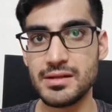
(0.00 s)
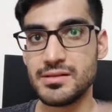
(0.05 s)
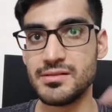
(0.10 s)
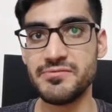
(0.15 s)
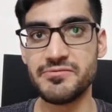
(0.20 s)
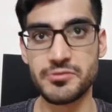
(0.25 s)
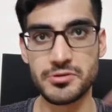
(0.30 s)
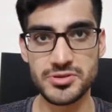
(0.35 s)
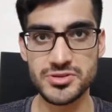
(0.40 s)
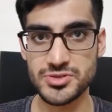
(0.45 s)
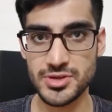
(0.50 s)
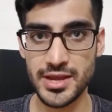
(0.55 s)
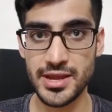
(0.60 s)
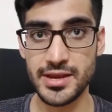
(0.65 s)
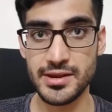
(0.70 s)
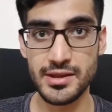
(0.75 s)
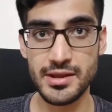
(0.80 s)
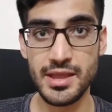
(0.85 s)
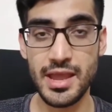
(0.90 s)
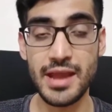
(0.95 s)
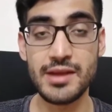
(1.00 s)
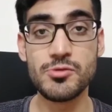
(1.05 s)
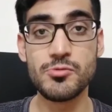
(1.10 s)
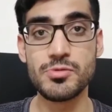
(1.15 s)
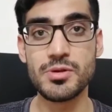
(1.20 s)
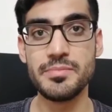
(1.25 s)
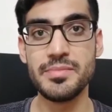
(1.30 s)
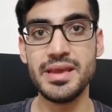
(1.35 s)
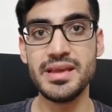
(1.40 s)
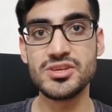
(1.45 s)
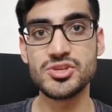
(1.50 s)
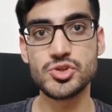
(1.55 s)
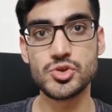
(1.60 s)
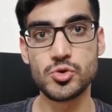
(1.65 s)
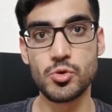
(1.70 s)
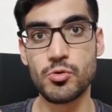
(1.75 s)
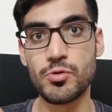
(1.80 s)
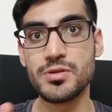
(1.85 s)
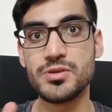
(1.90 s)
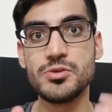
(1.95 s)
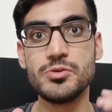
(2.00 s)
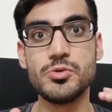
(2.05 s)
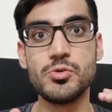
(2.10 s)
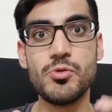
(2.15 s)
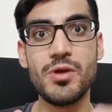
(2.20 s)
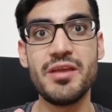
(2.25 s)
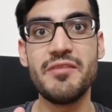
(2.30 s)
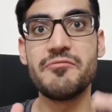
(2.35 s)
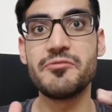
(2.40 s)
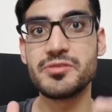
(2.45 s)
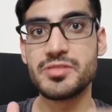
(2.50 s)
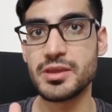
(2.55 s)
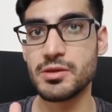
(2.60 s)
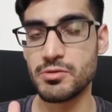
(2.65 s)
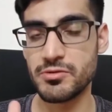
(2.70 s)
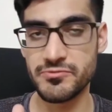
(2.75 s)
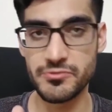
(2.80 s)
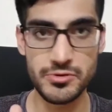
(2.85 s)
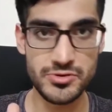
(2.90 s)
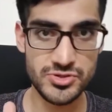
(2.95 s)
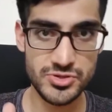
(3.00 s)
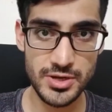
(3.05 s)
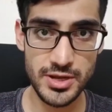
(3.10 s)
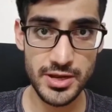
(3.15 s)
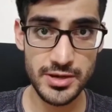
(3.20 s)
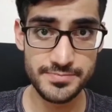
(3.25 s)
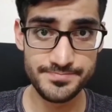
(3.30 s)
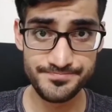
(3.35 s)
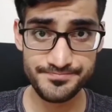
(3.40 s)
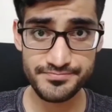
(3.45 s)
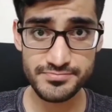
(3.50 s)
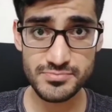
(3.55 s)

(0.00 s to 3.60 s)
First Aid, and you want to make sure you know everything on First Aid.